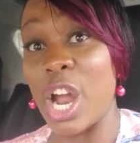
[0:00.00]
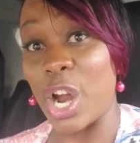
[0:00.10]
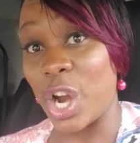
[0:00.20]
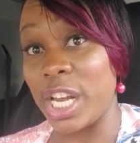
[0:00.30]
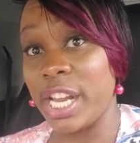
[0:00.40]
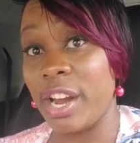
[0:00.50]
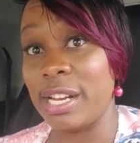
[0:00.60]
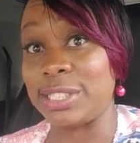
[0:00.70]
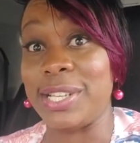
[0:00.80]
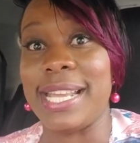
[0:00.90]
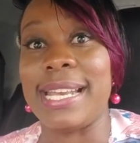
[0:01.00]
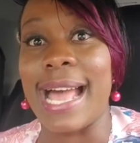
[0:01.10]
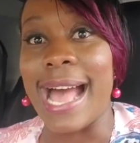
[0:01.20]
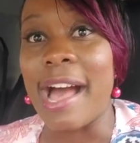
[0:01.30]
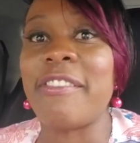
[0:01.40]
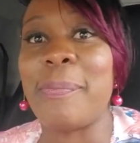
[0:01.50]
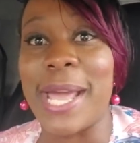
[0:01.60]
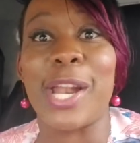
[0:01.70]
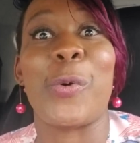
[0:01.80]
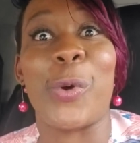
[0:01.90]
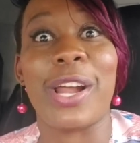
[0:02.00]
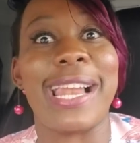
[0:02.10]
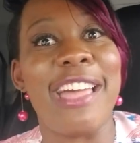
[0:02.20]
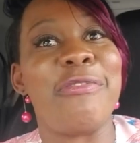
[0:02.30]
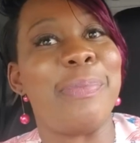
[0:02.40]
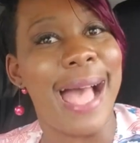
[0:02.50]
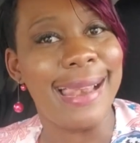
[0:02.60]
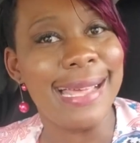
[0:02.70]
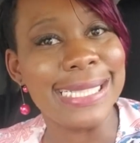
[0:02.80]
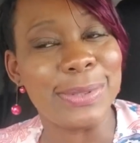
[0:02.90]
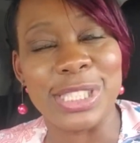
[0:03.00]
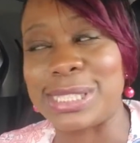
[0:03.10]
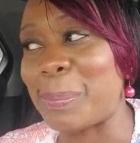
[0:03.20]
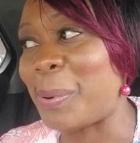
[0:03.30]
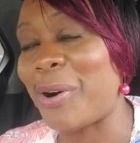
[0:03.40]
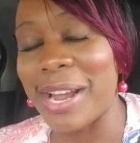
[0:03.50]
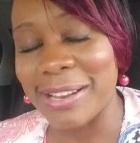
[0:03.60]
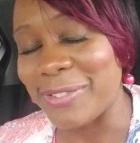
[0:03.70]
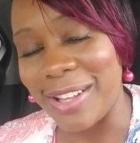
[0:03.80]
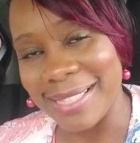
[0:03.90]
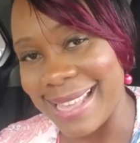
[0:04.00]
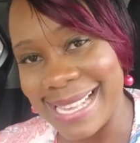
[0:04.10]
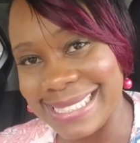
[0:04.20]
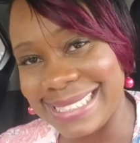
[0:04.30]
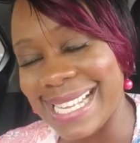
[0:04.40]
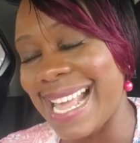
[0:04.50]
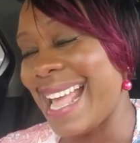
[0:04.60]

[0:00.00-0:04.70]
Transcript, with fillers: earlier so you can have a better work-life balance, which is the point of all this,